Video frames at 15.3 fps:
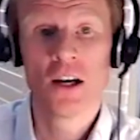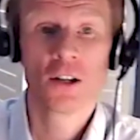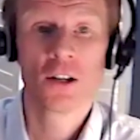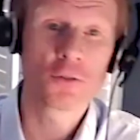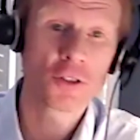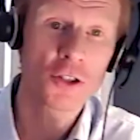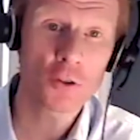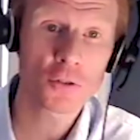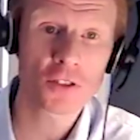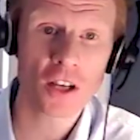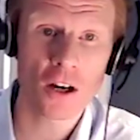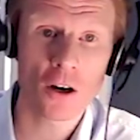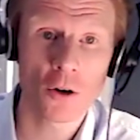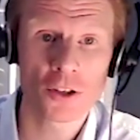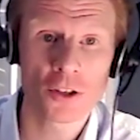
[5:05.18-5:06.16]
to reduce
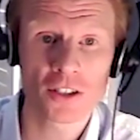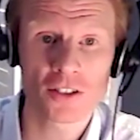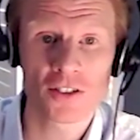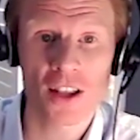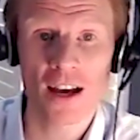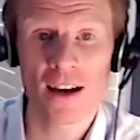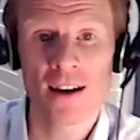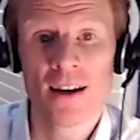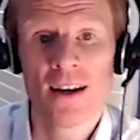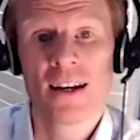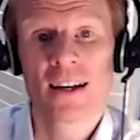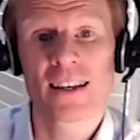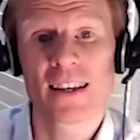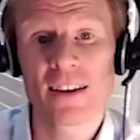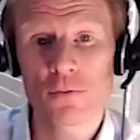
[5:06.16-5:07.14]
our holdings there,
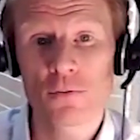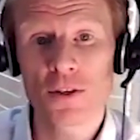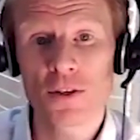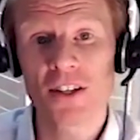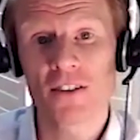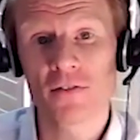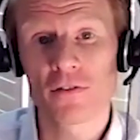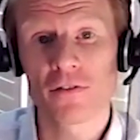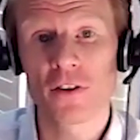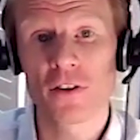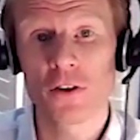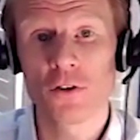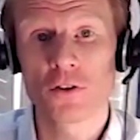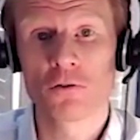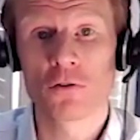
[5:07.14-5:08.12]
given we didn't
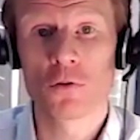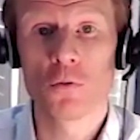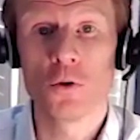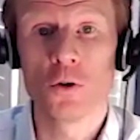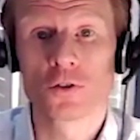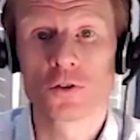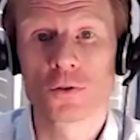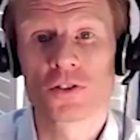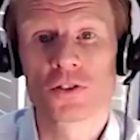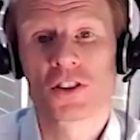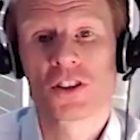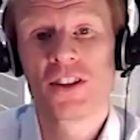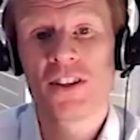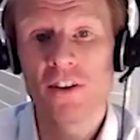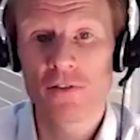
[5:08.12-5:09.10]
feel the rewards were
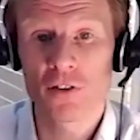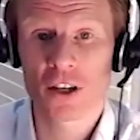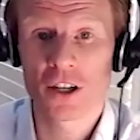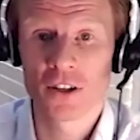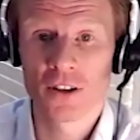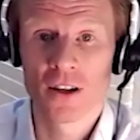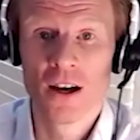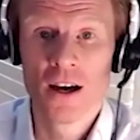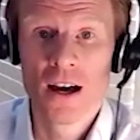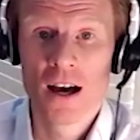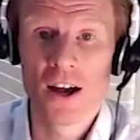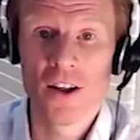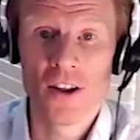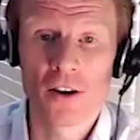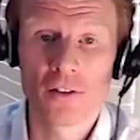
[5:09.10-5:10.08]
significant
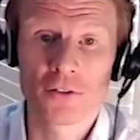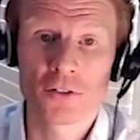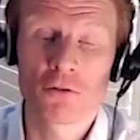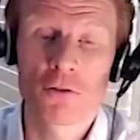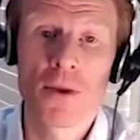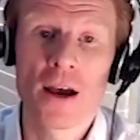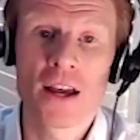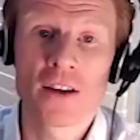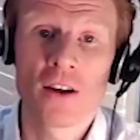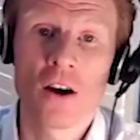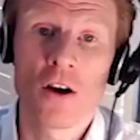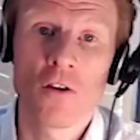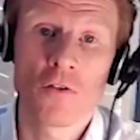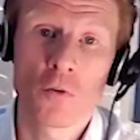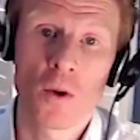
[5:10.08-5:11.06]
enough to remain
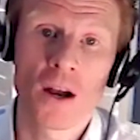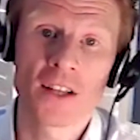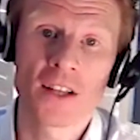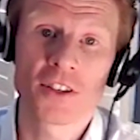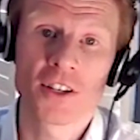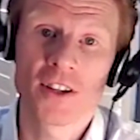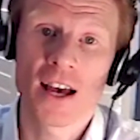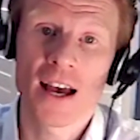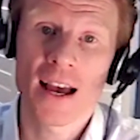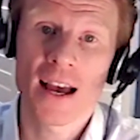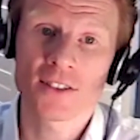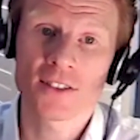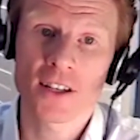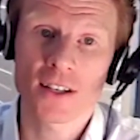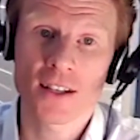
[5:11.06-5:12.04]
overweighted in that
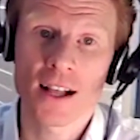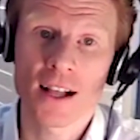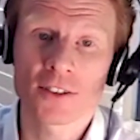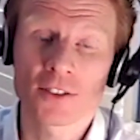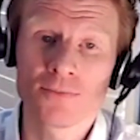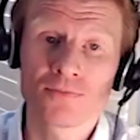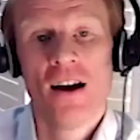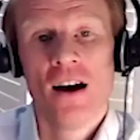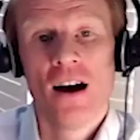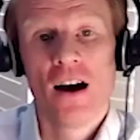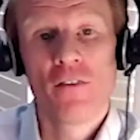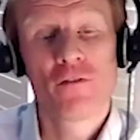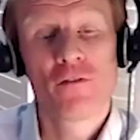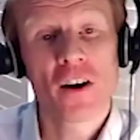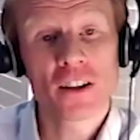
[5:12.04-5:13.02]
asset class.
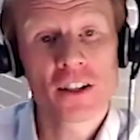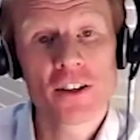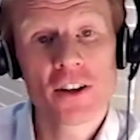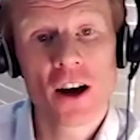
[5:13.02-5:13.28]
And finally, in